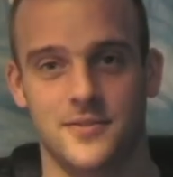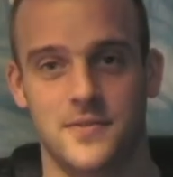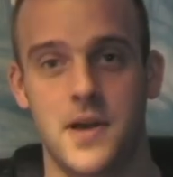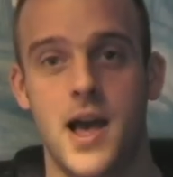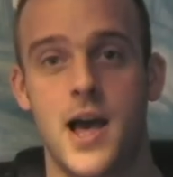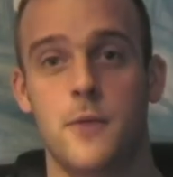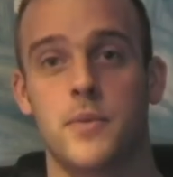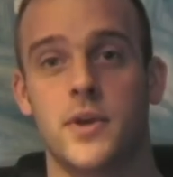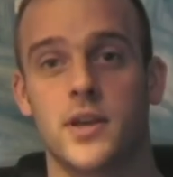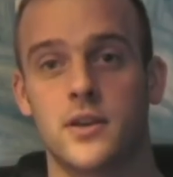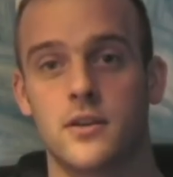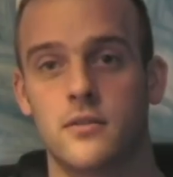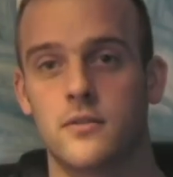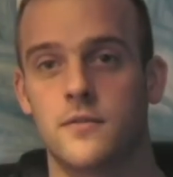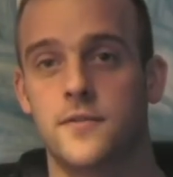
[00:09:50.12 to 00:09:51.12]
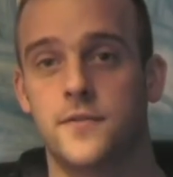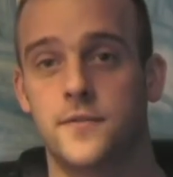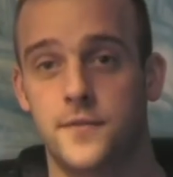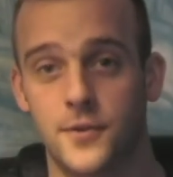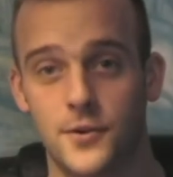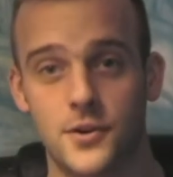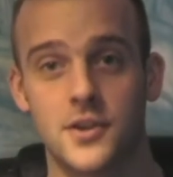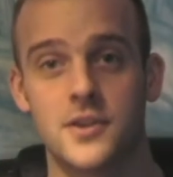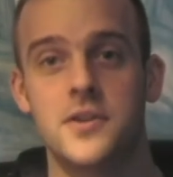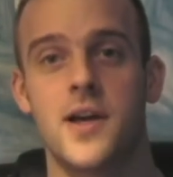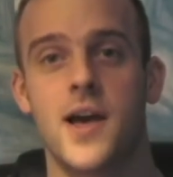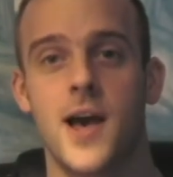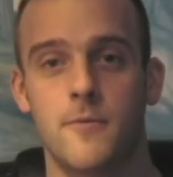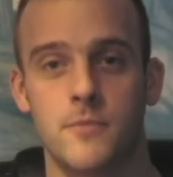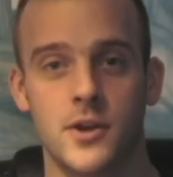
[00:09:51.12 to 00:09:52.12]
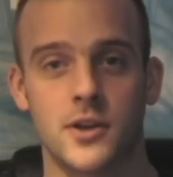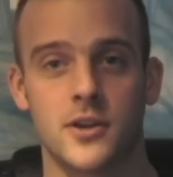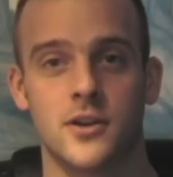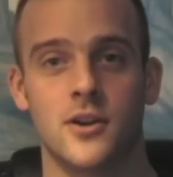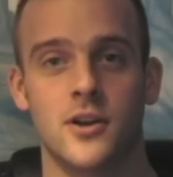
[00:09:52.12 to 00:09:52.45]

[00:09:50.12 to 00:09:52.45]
Epic. Fucking epic.